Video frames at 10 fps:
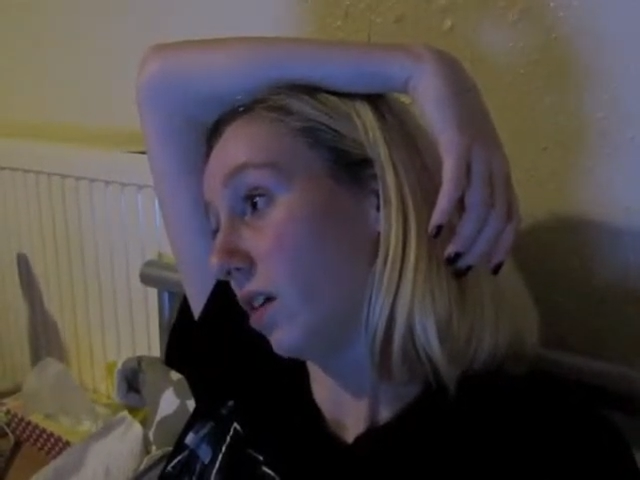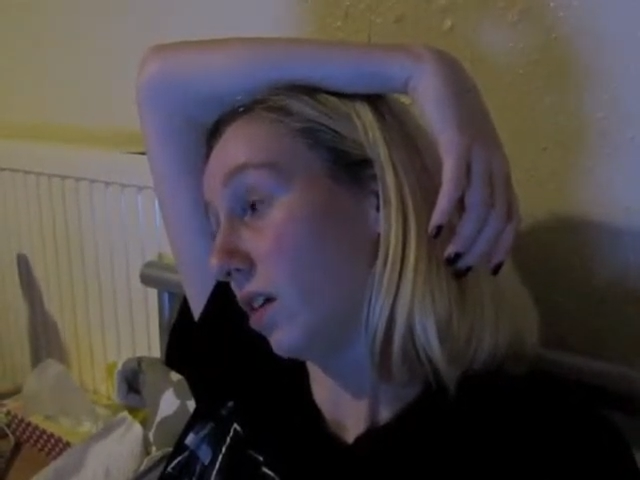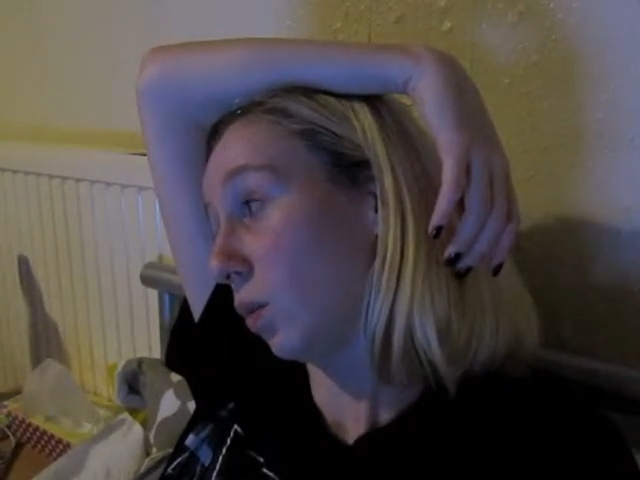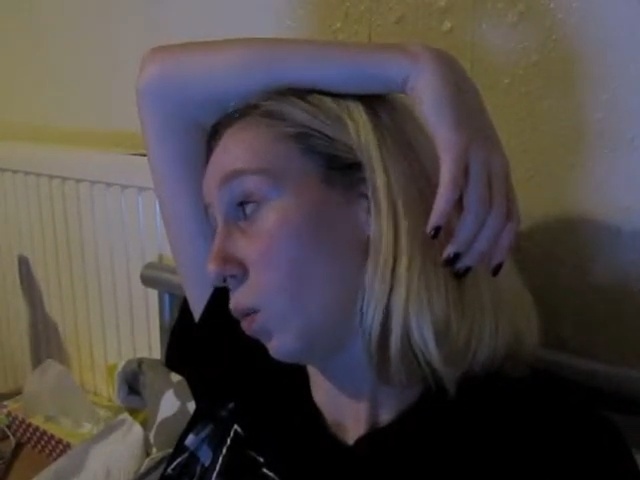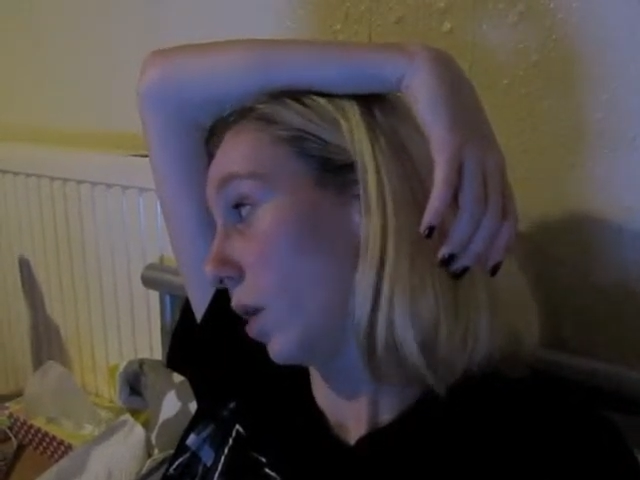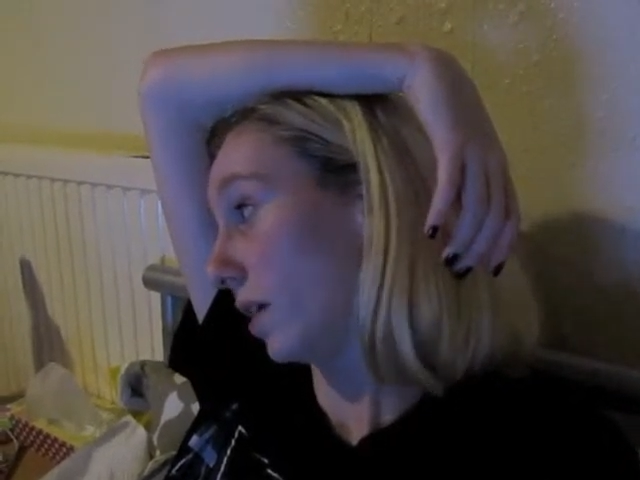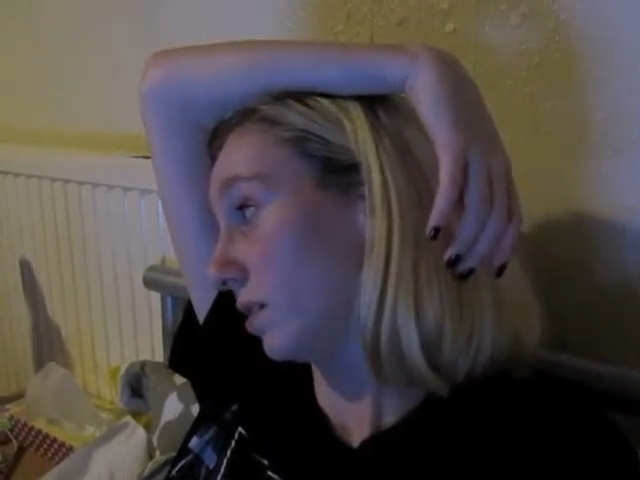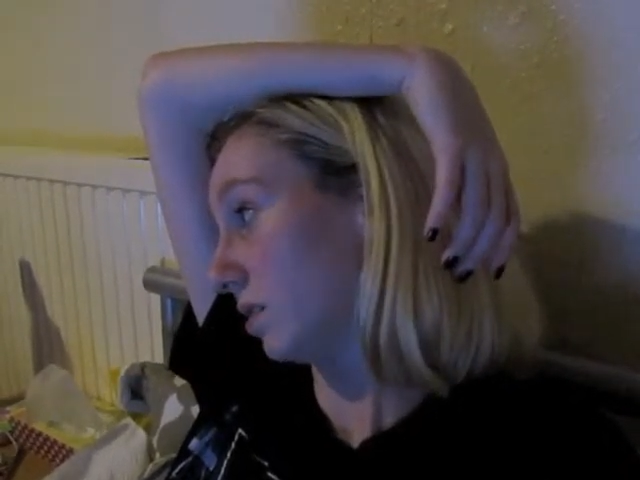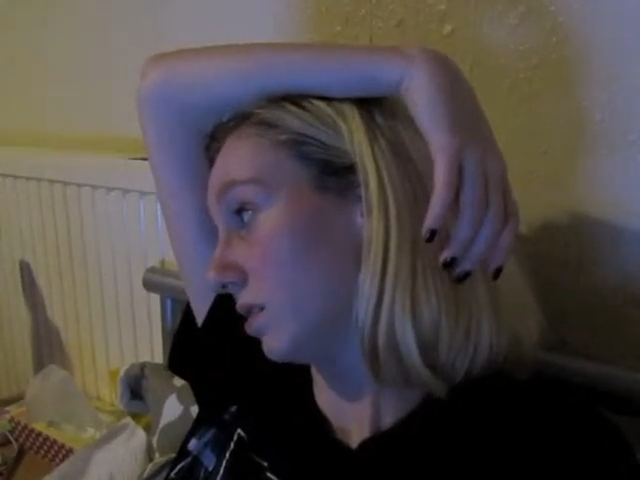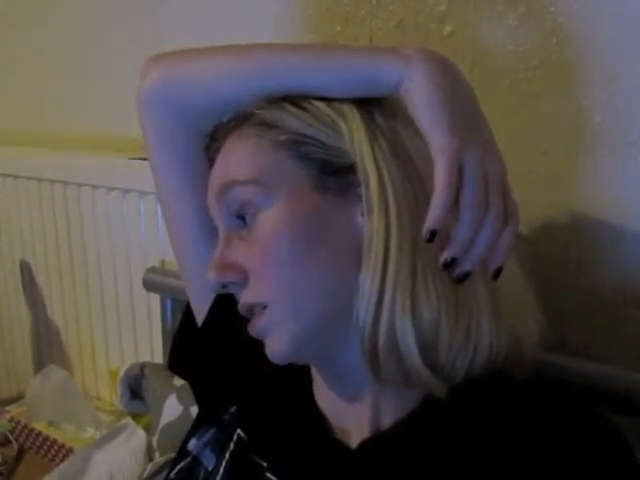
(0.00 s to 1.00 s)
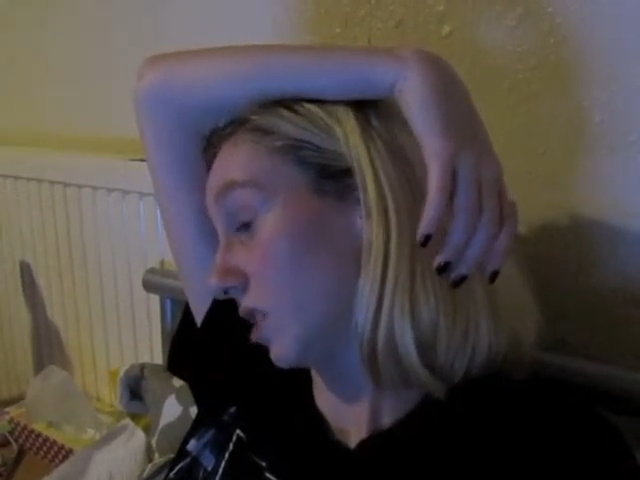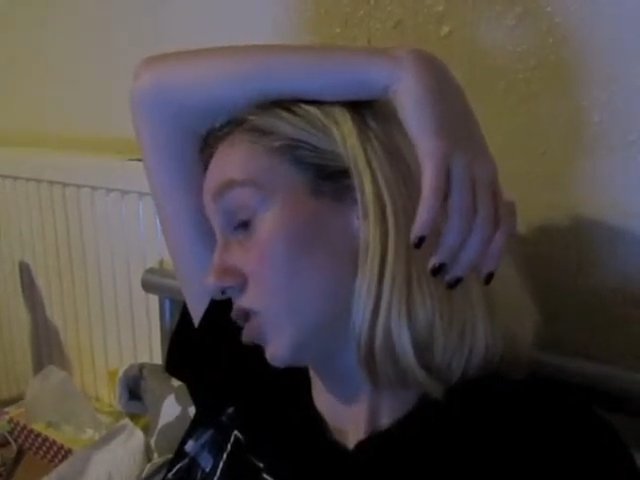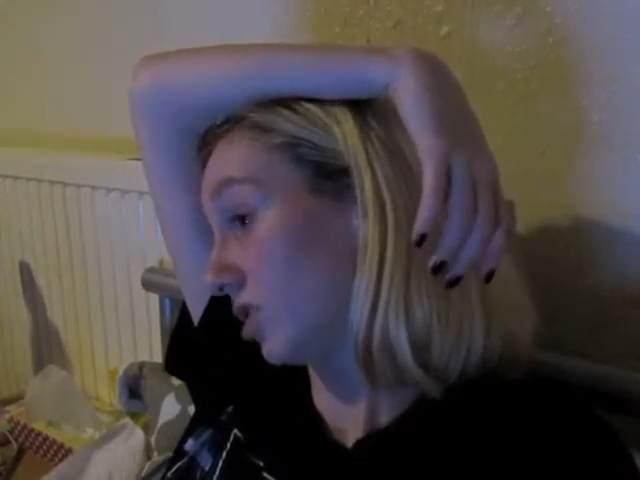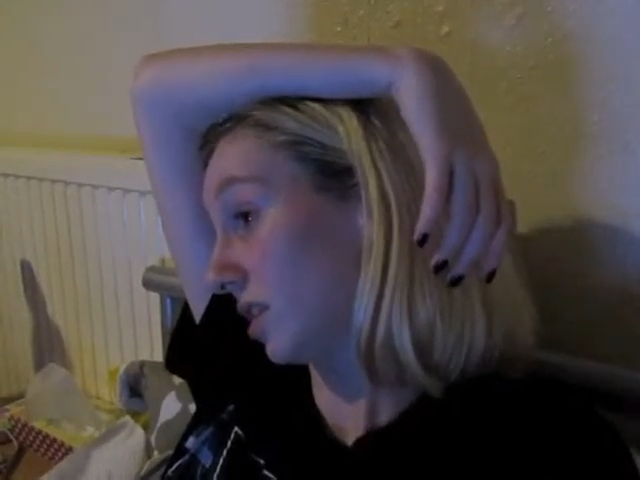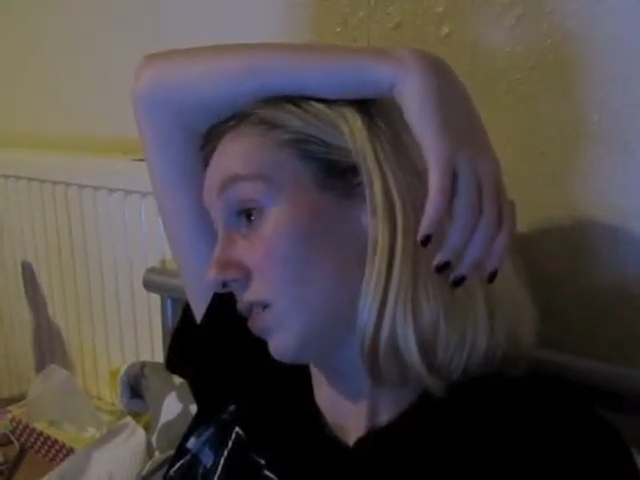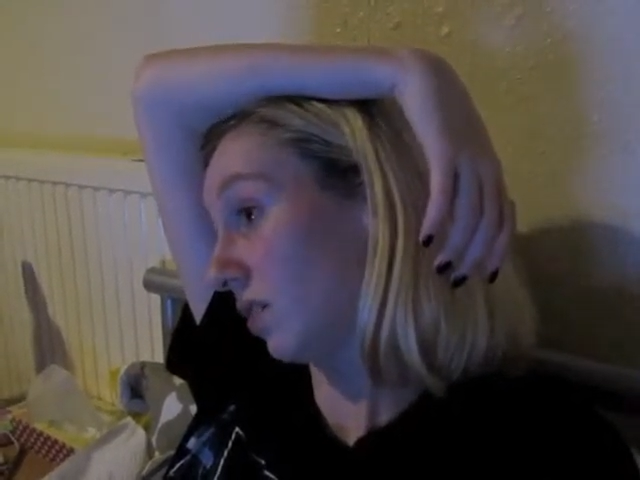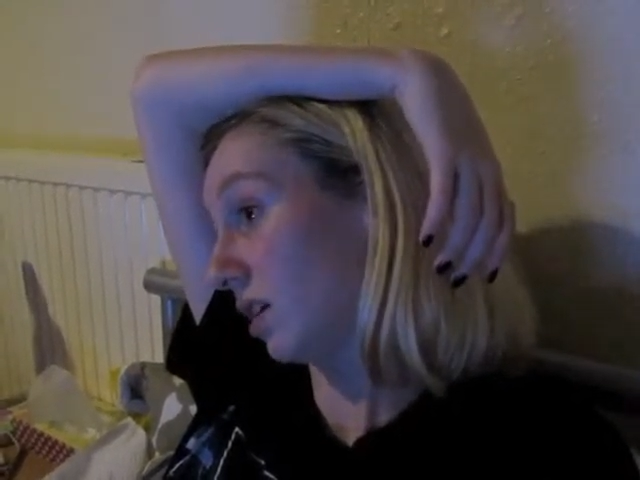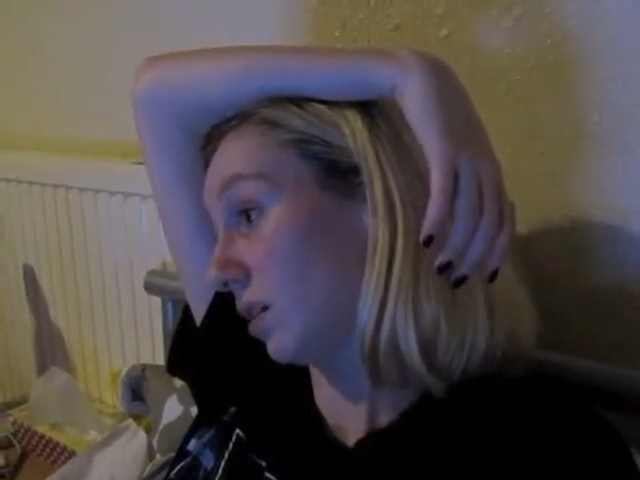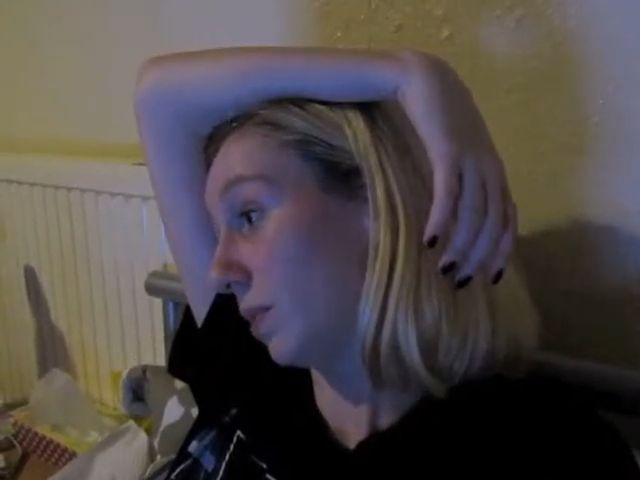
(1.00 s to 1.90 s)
in what sections I read,